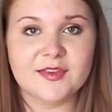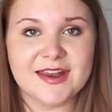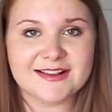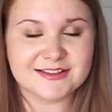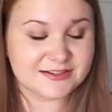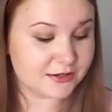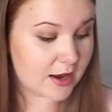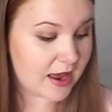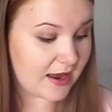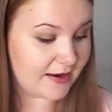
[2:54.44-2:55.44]
So next on to
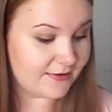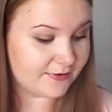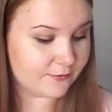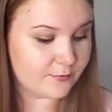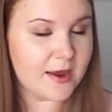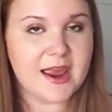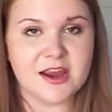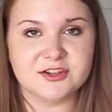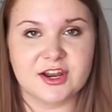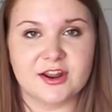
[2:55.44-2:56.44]
eyes. For my
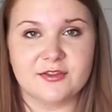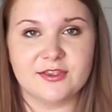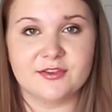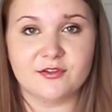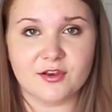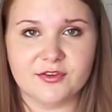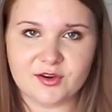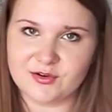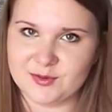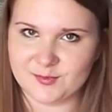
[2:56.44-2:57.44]
eyeshadow, these are
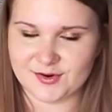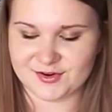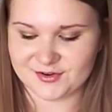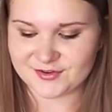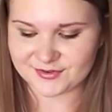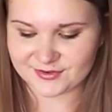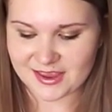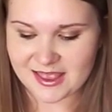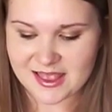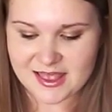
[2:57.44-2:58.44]
also green products.
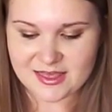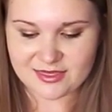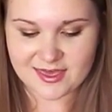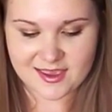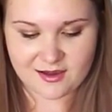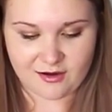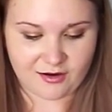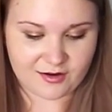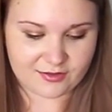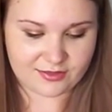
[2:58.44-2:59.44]
They
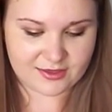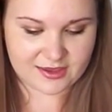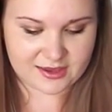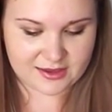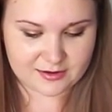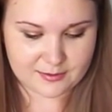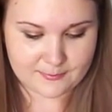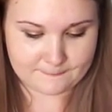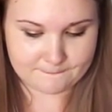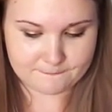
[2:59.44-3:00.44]
are the
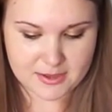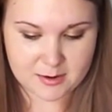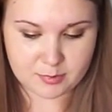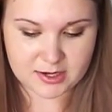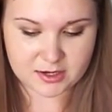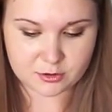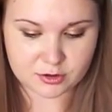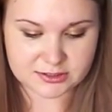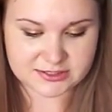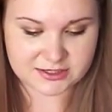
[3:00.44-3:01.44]
Maybelline Colour